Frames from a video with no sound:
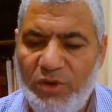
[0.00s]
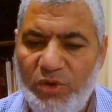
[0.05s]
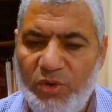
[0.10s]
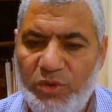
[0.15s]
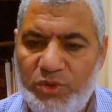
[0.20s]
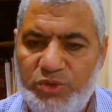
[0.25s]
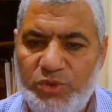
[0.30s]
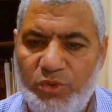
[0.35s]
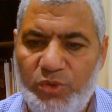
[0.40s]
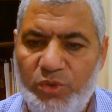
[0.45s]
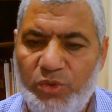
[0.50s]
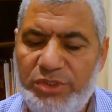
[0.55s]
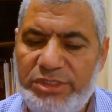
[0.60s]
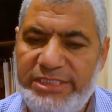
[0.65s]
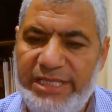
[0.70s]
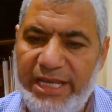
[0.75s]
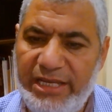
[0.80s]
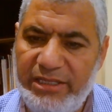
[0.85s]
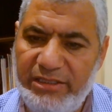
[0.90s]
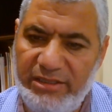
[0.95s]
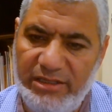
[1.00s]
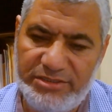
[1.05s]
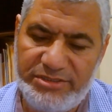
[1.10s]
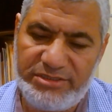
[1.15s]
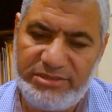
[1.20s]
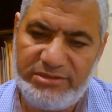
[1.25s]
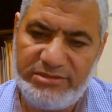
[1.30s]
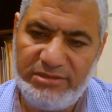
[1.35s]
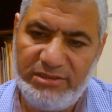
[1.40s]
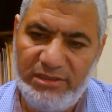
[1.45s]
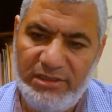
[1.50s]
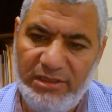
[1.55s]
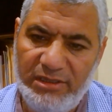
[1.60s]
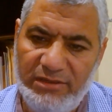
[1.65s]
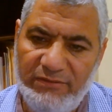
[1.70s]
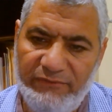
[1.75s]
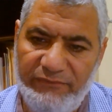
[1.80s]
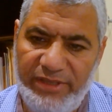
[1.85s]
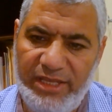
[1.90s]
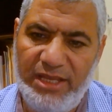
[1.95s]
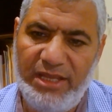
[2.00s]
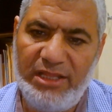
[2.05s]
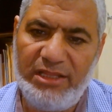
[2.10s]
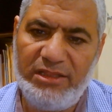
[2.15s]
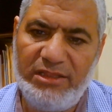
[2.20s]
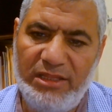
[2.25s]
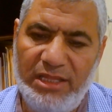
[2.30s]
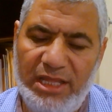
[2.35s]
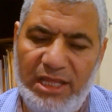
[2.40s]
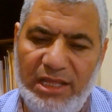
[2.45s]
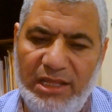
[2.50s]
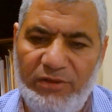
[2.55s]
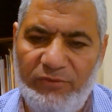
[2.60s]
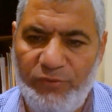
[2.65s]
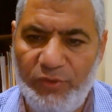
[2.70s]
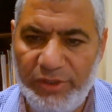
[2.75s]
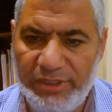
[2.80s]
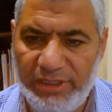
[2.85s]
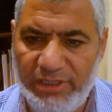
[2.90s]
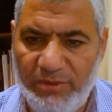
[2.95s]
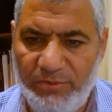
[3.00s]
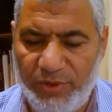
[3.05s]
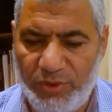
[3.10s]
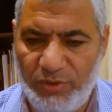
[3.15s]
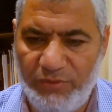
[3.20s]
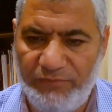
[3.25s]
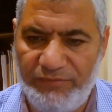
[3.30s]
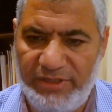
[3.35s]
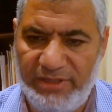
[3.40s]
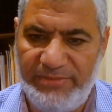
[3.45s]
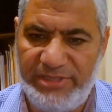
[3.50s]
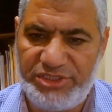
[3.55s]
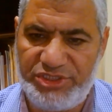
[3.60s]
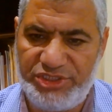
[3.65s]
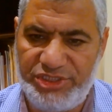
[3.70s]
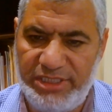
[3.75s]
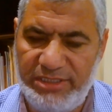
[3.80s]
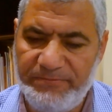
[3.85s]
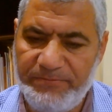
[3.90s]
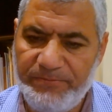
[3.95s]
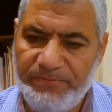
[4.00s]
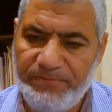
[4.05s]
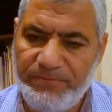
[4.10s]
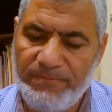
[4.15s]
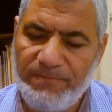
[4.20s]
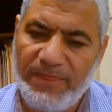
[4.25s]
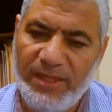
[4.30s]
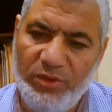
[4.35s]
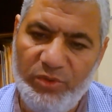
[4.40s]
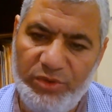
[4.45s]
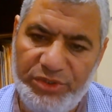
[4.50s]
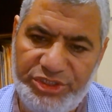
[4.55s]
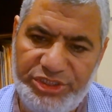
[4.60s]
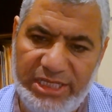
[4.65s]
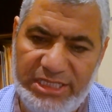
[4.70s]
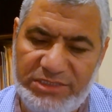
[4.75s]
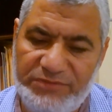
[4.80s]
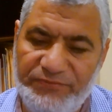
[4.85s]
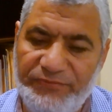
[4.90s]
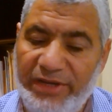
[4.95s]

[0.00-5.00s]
or to contact us via the phone number of the masjid, which is